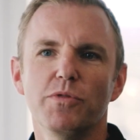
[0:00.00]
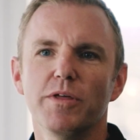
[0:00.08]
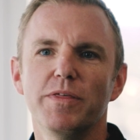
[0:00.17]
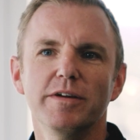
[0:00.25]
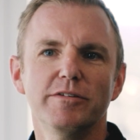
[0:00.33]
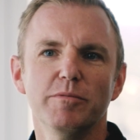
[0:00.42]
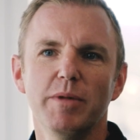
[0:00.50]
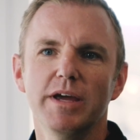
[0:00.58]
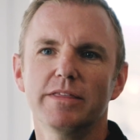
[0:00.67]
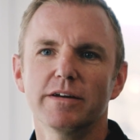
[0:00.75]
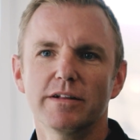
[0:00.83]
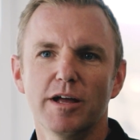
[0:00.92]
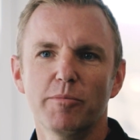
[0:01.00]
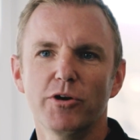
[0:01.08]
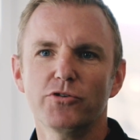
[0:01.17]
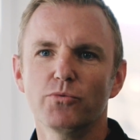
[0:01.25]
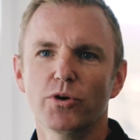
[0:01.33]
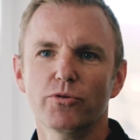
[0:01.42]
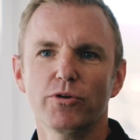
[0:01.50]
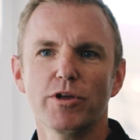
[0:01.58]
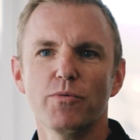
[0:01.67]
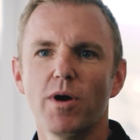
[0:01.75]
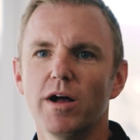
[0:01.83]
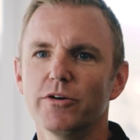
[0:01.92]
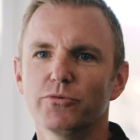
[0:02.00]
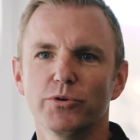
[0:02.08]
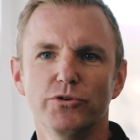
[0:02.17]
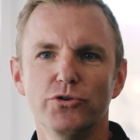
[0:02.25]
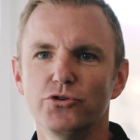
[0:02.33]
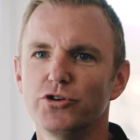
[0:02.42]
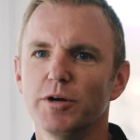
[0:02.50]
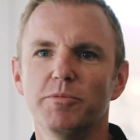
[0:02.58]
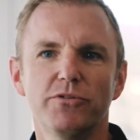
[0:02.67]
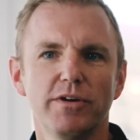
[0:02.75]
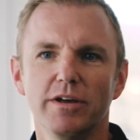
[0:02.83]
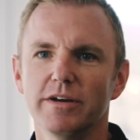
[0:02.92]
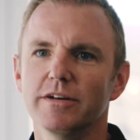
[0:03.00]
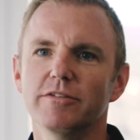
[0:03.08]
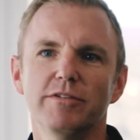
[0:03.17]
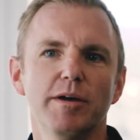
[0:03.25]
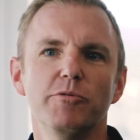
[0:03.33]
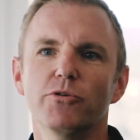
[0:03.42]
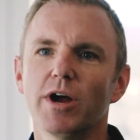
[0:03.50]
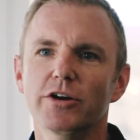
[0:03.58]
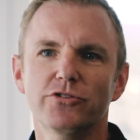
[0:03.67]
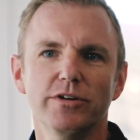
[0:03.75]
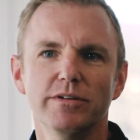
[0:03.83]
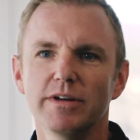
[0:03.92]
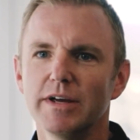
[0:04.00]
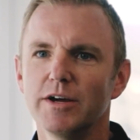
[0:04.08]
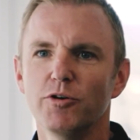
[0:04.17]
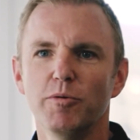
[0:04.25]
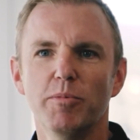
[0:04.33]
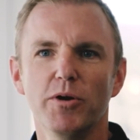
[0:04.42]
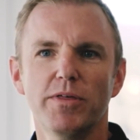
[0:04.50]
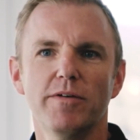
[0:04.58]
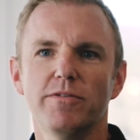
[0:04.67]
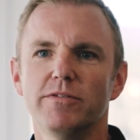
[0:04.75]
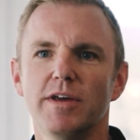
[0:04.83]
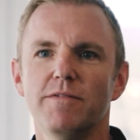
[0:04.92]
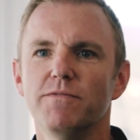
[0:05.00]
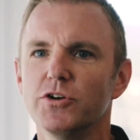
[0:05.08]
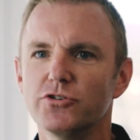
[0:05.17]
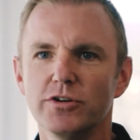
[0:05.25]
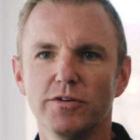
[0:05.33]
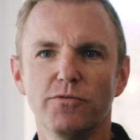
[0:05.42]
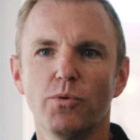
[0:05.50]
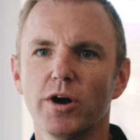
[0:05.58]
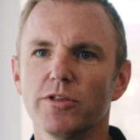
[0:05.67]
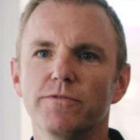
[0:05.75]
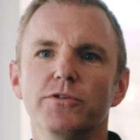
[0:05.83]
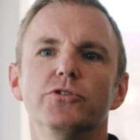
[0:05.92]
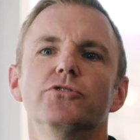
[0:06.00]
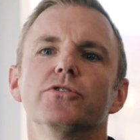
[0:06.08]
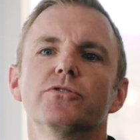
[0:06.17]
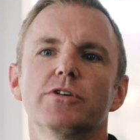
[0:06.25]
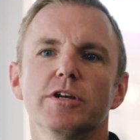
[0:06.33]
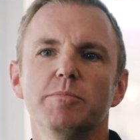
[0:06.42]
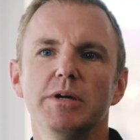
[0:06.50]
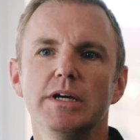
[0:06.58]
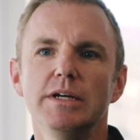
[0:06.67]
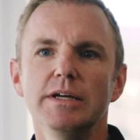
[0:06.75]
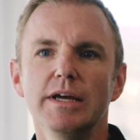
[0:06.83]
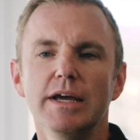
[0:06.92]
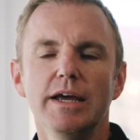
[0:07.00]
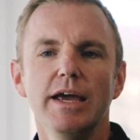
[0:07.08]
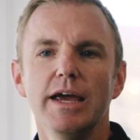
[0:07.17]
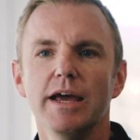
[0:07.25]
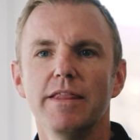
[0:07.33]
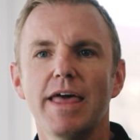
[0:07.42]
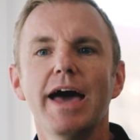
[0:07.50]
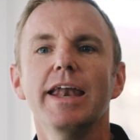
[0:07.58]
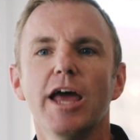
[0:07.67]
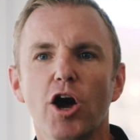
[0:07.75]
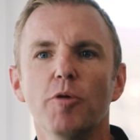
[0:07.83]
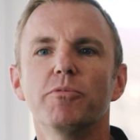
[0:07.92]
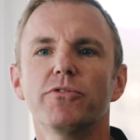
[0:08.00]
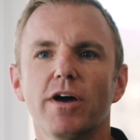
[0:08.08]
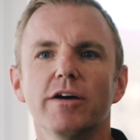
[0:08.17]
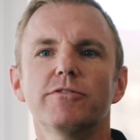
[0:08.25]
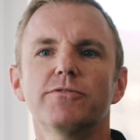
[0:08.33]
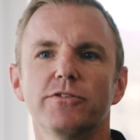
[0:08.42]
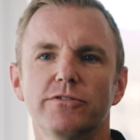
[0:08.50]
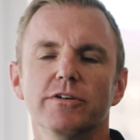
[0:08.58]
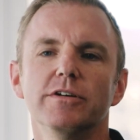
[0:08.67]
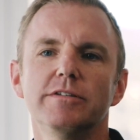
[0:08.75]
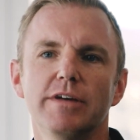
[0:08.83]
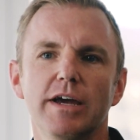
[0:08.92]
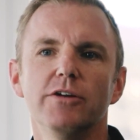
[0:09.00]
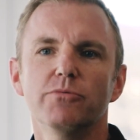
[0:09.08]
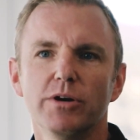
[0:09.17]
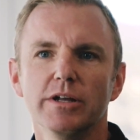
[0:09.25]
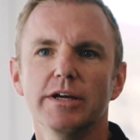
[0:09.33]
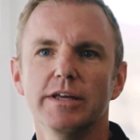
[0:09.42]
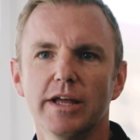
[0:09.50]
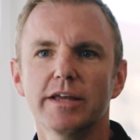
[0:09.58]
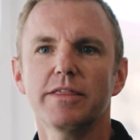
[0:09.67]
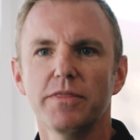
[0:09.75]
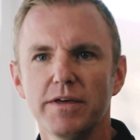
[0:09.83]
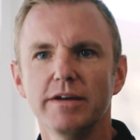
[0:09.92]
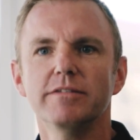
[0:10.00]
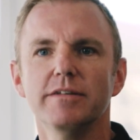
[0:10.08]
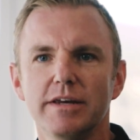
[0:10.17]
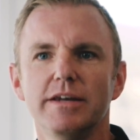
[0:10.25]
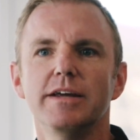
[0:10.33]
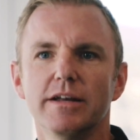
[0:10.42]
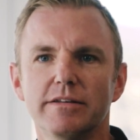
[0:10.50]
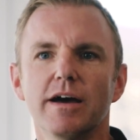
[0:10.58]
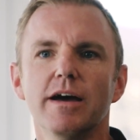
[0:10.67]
The things that make the collaboration work really well is we're two ships sailing in the same direction. We both have the same vision of where the future is going to be, and that helps us facilitate really like the things that need to get